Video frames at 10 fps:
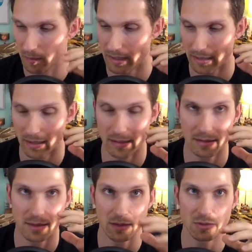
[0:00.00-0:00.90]
but I, I
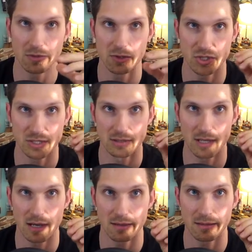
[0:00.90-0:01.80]
think there are just a
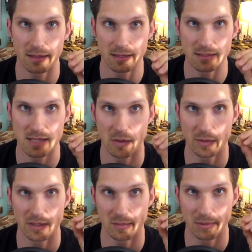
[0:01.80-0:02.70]
lot of things that
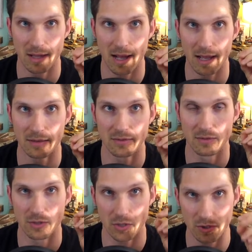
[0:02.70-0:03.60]
we can apply to
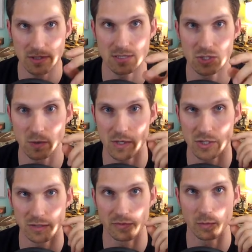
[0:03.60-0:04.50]
the current
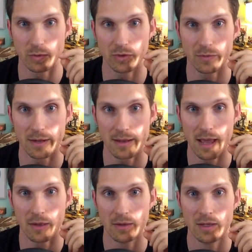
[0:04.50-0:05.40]
situation of the world right now